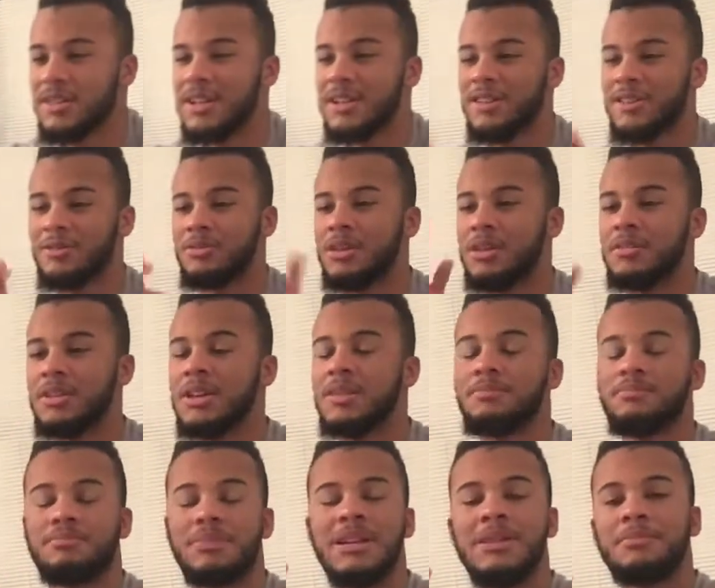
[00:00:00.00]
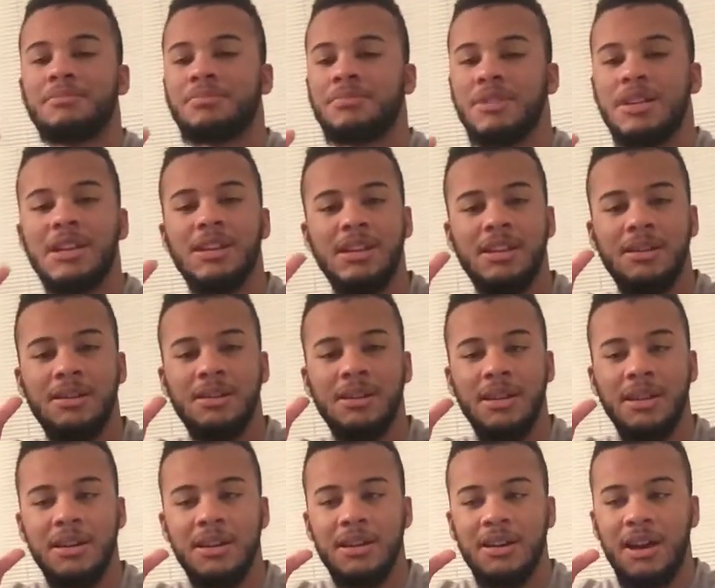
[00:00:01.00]
Like, whoever he
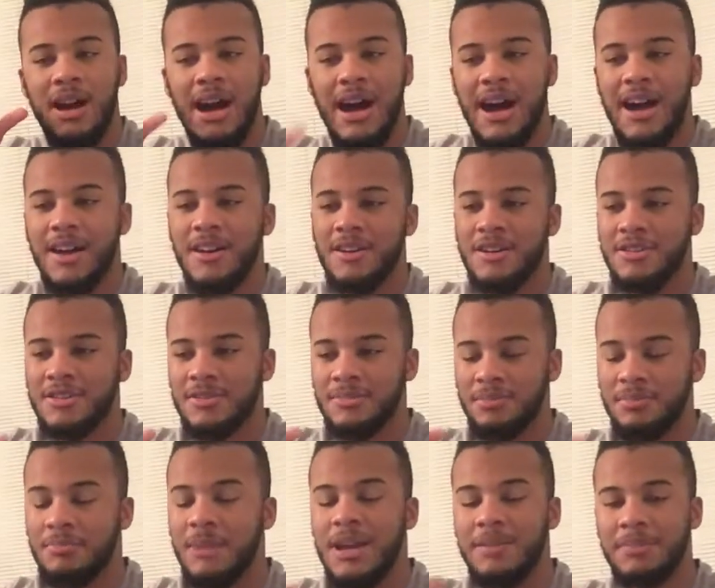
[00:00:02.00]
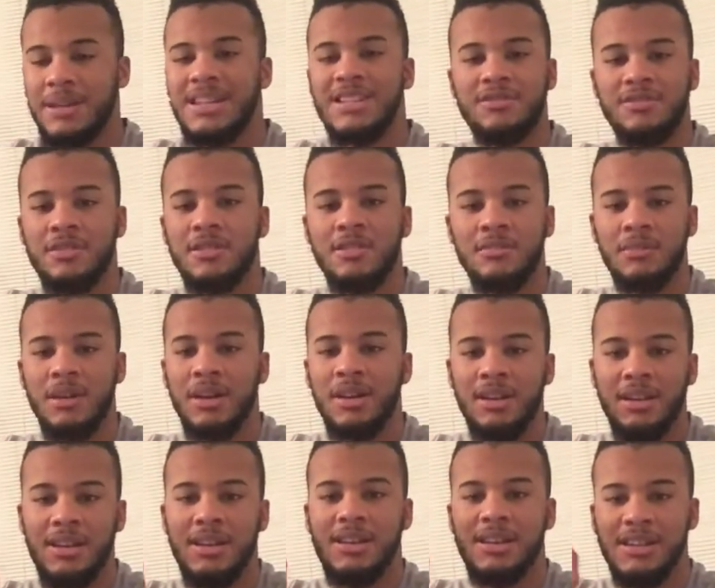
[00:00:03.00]
hires to make beats with him,
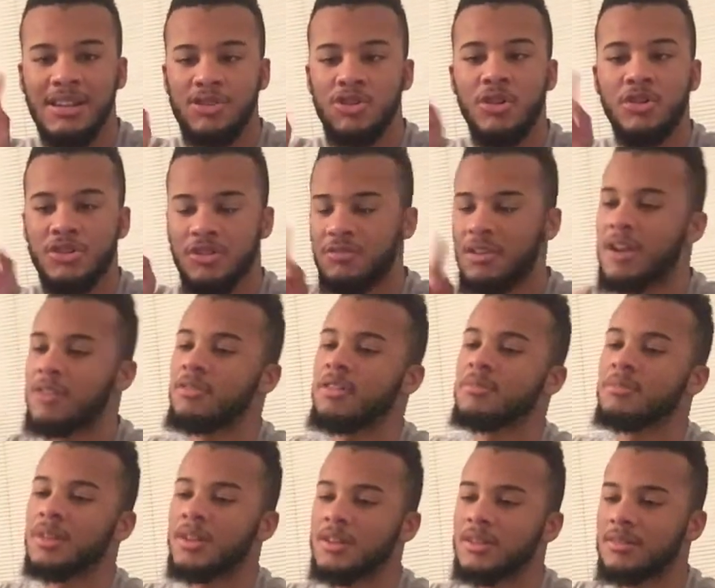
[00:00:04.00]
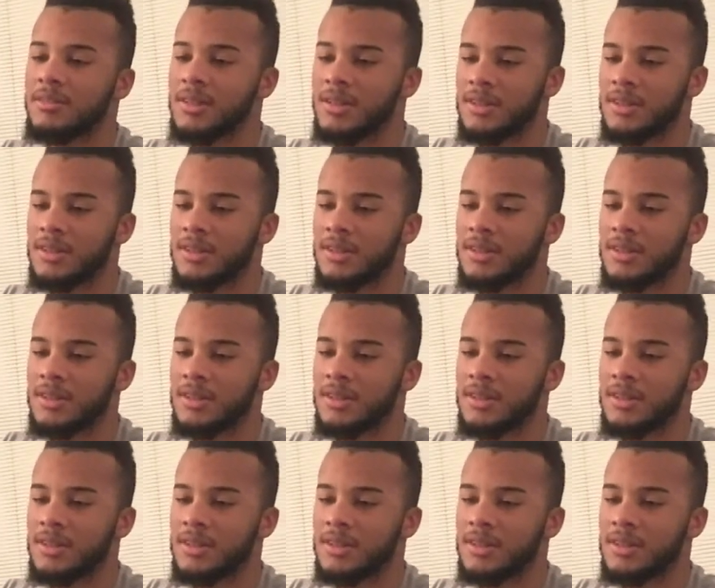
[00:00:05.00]
man, he chose the right one, man,